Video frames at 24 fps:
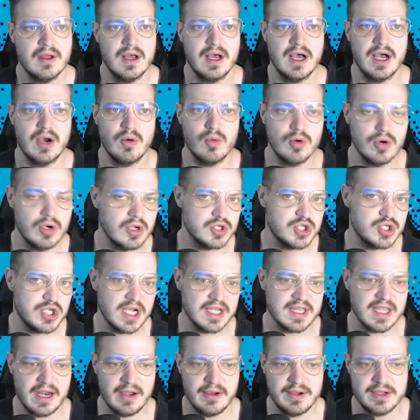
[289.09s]
We'll go
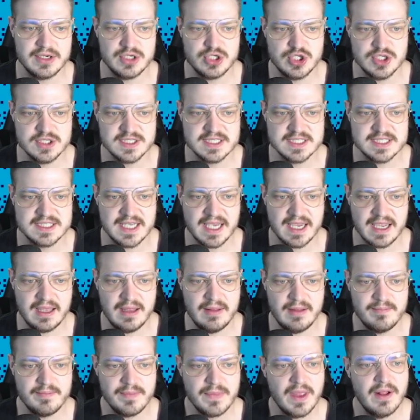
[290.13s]
check that out in just a second.